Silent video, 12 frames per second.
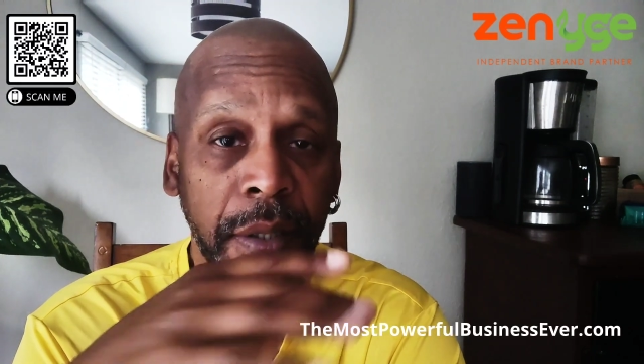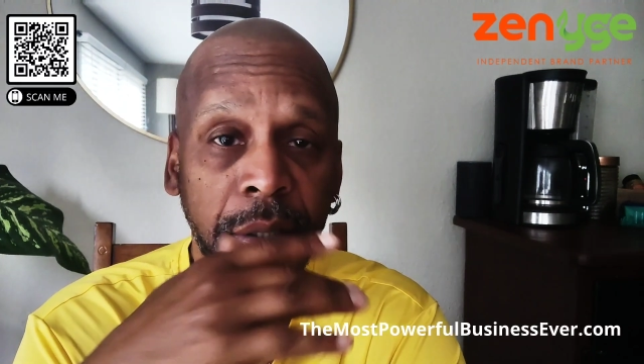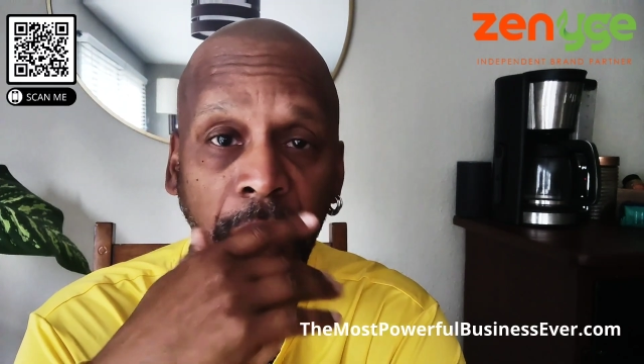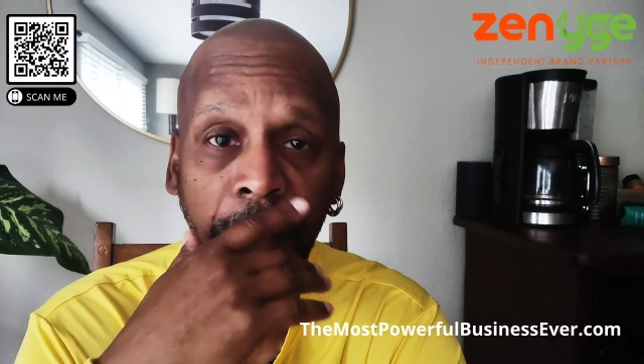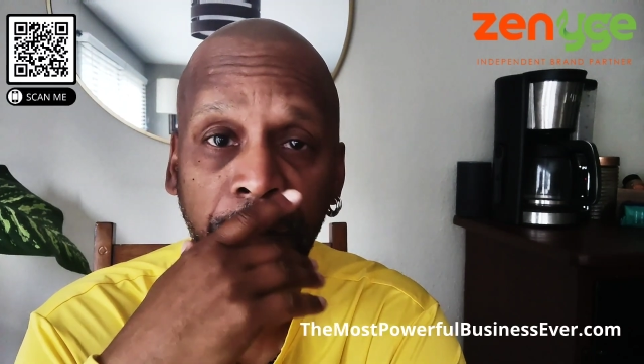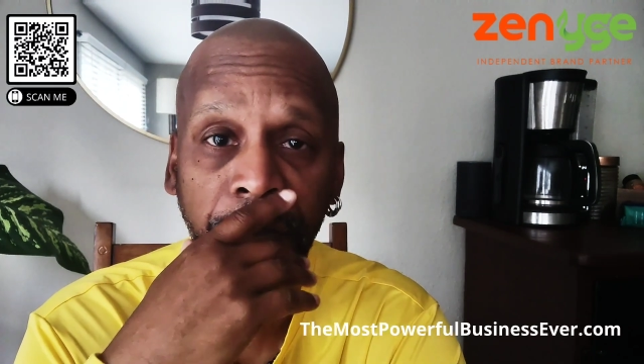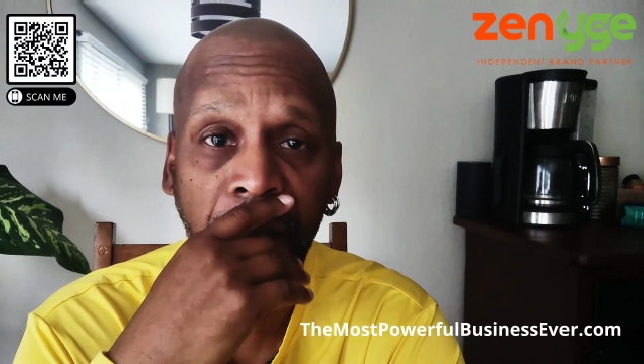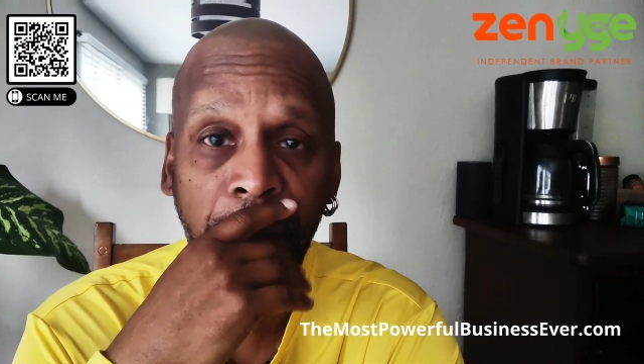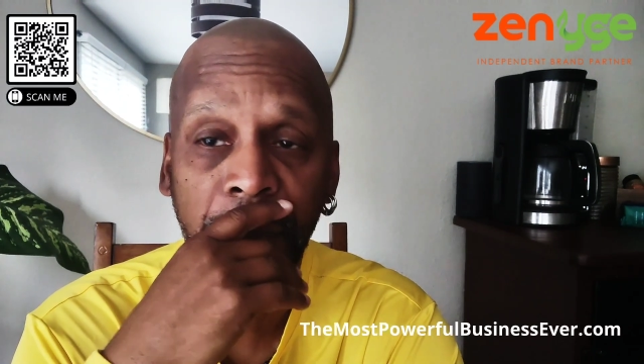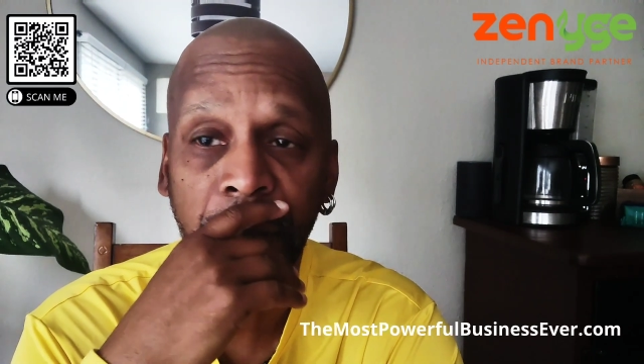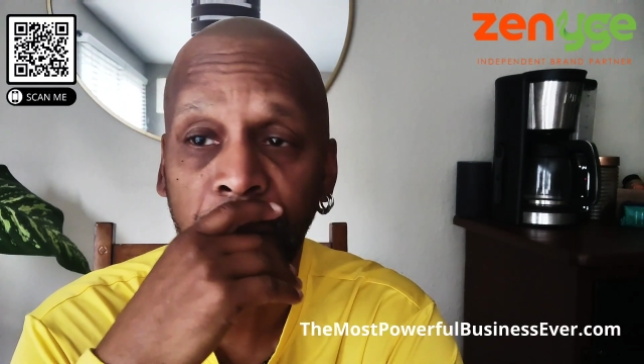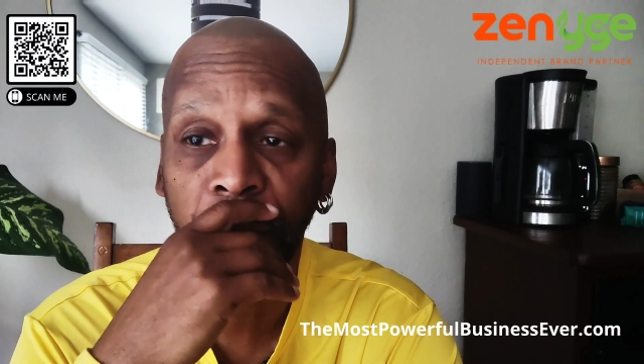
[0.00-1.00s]
entire
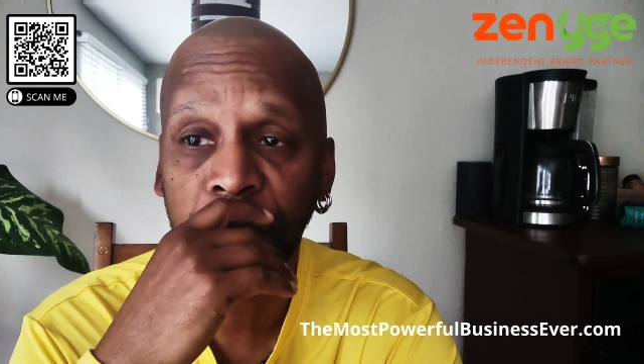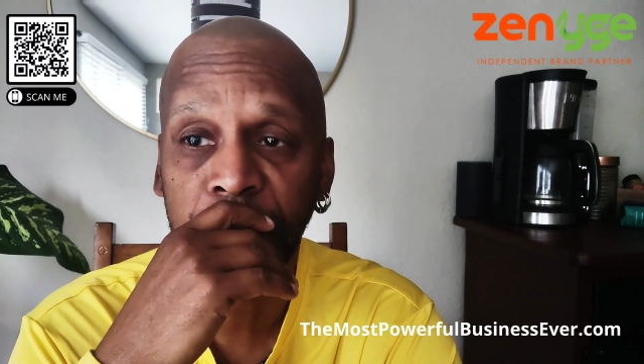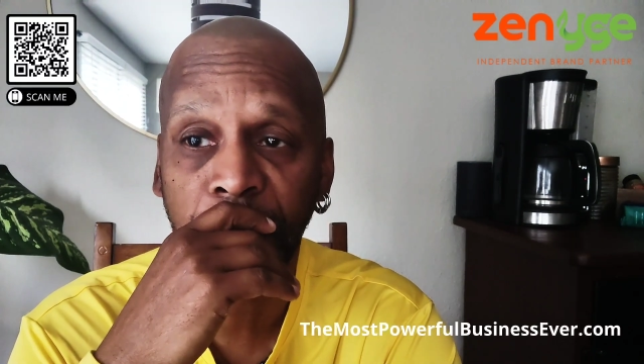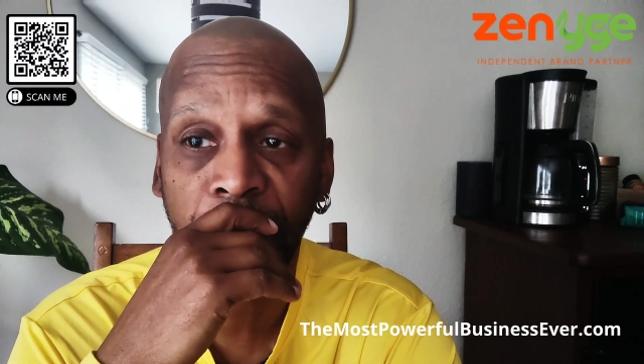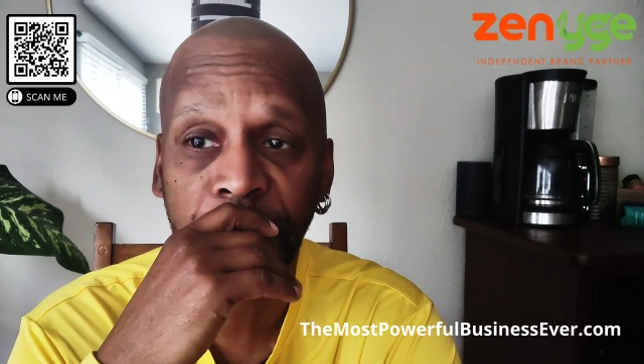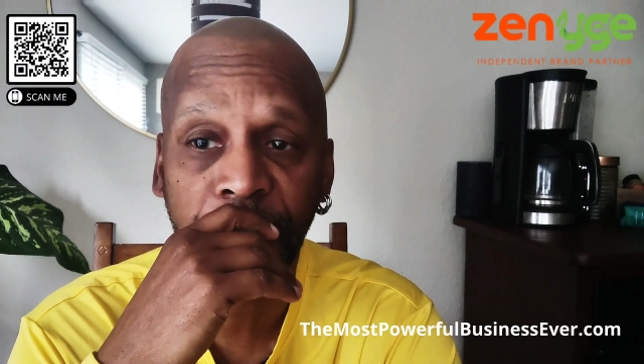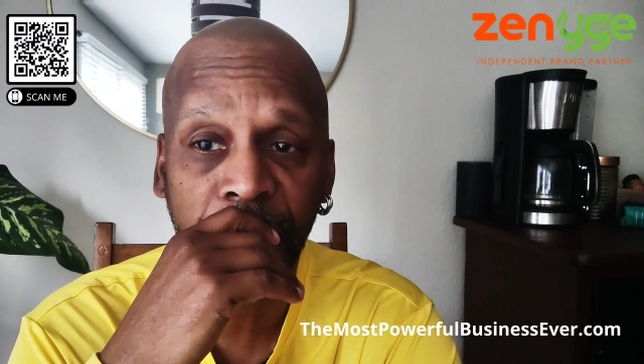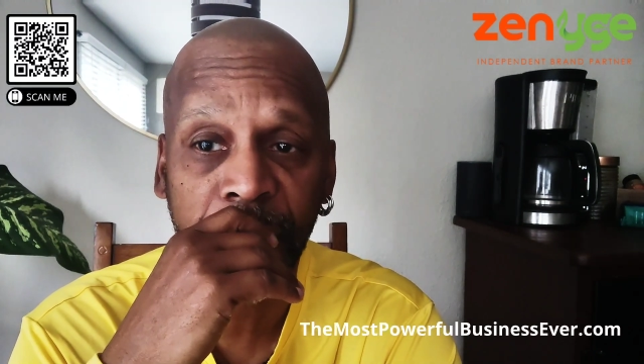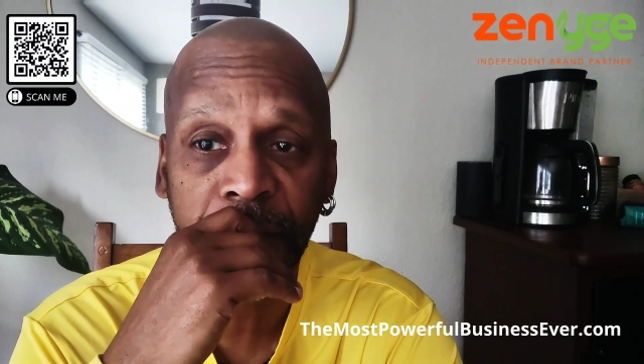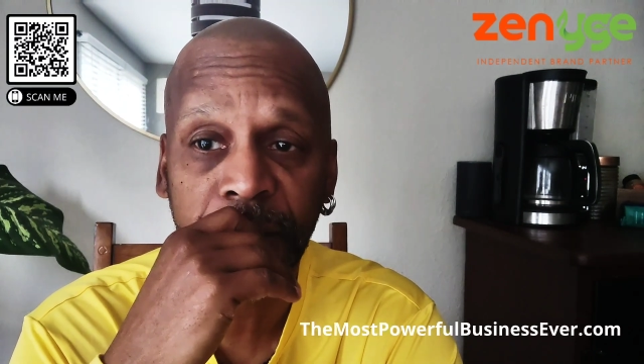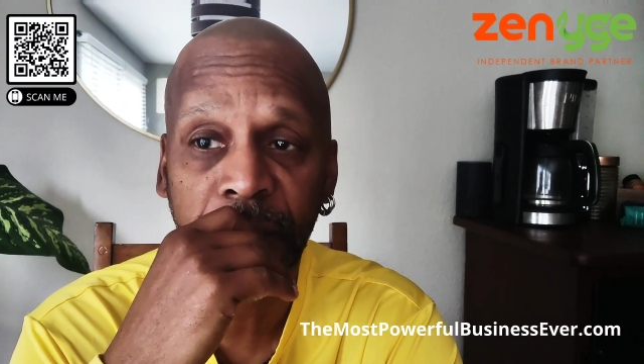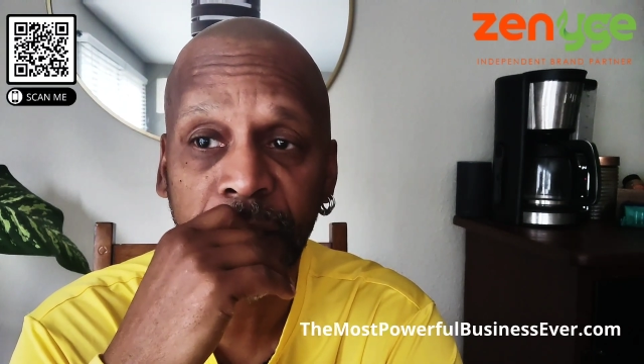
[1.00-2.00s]
family and most of my
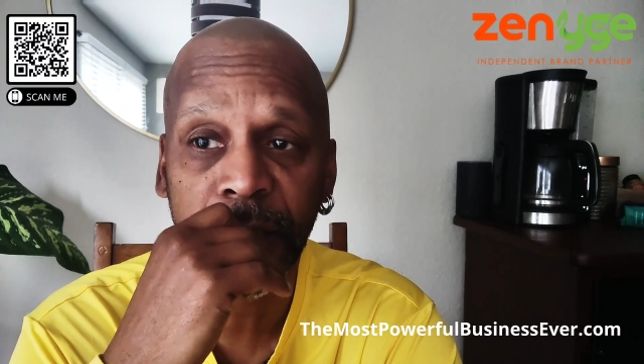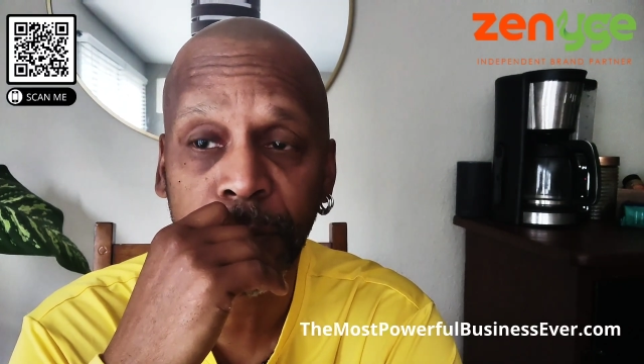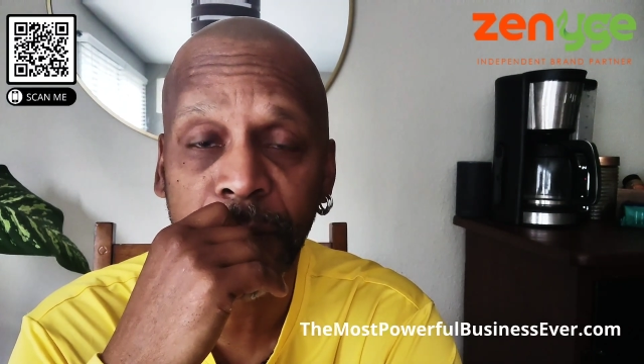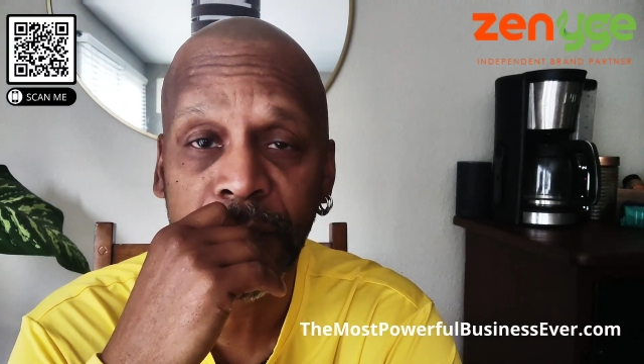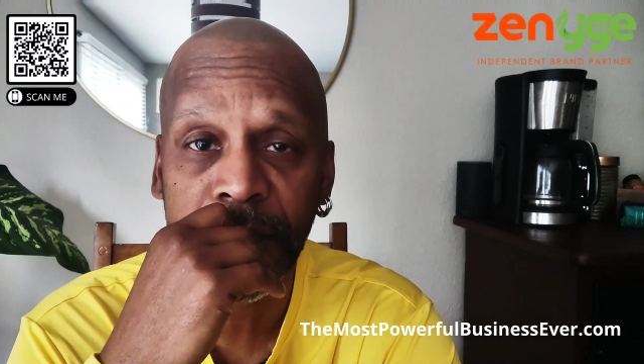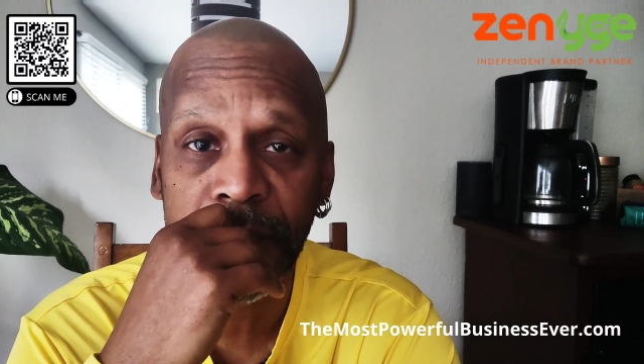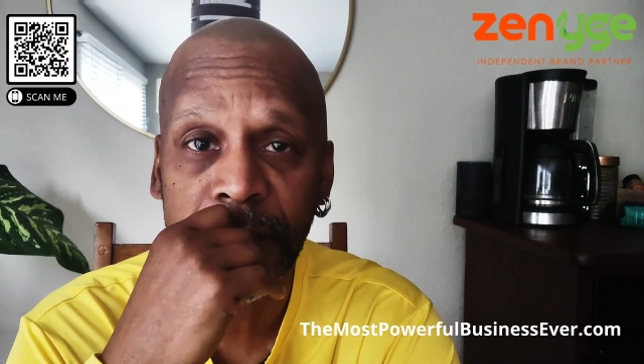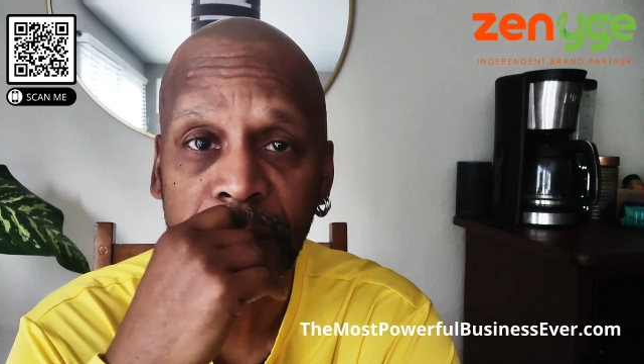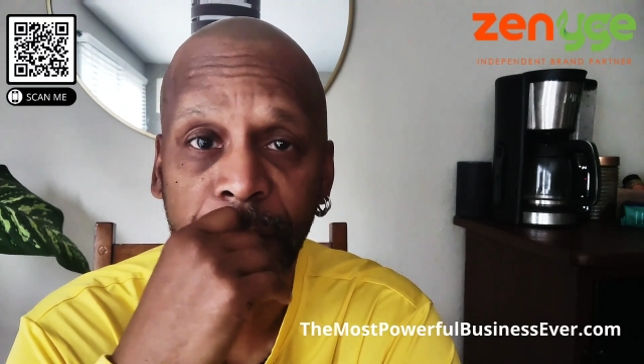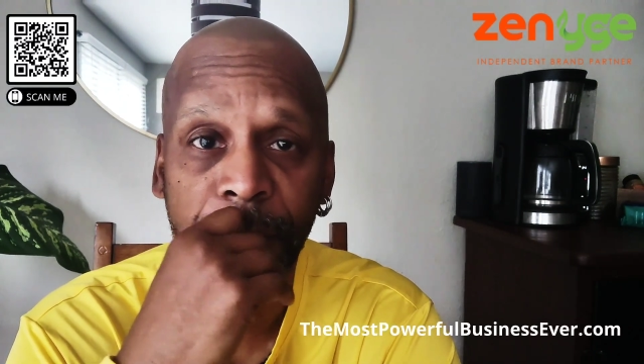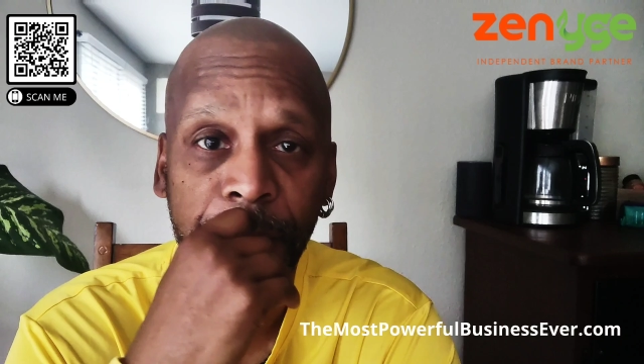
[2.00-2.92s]
friends in this business,